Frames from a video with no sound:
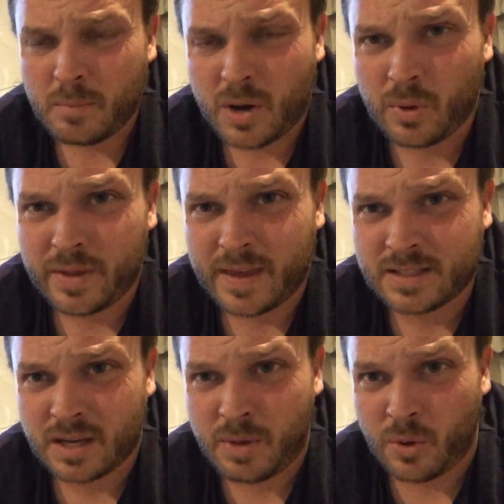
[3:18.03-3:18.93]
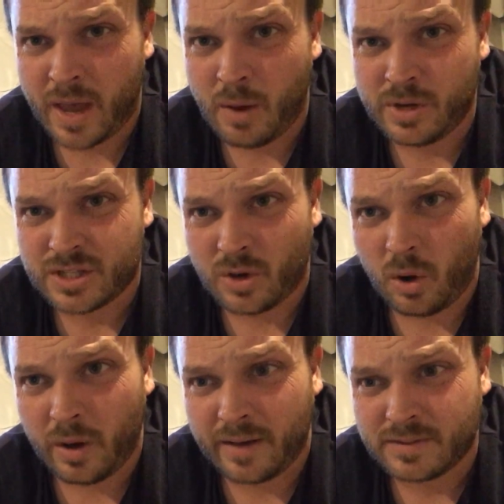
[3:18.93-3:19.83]
but I really think it's gonna be okay. We just
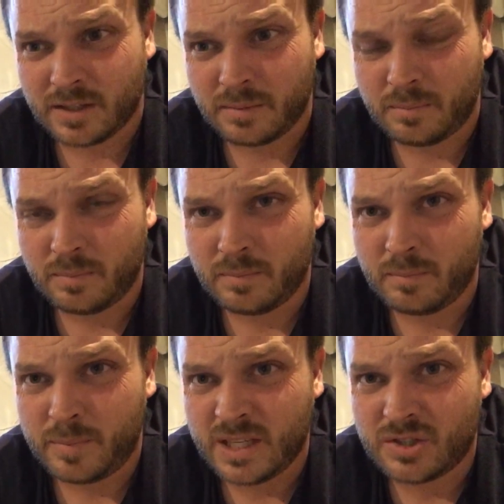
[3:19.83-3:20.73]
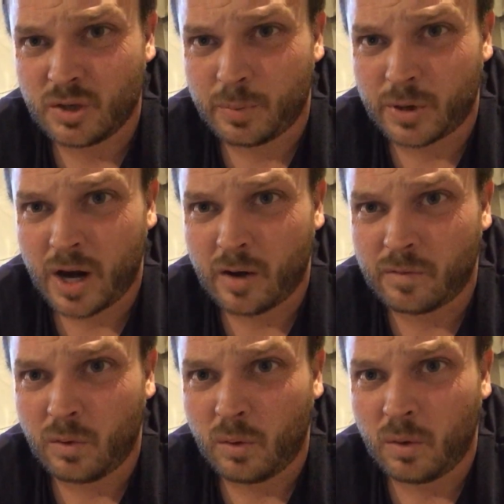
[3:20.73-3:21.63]
all have to be super
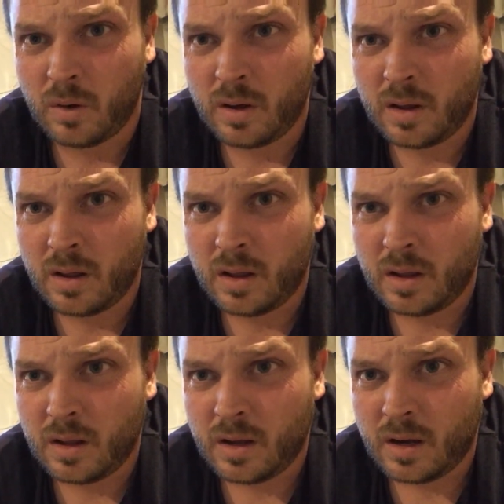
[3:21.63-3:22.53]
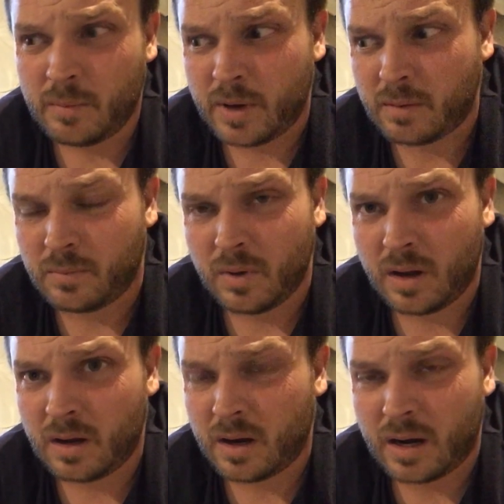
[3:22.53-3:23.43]
careful. Yeah, I'm,
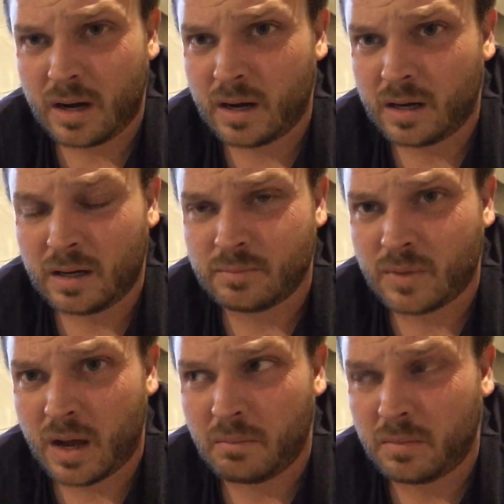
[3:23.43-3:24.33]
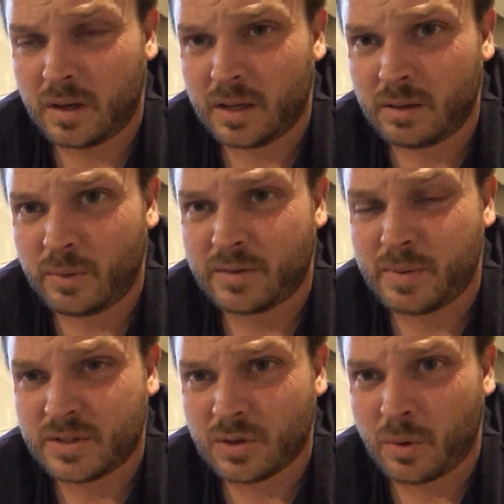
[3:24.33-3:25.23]
I'm, I'm, we have to
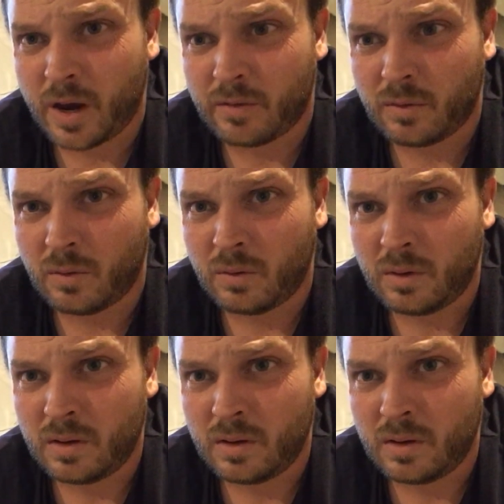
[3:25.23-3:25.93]
be so careful.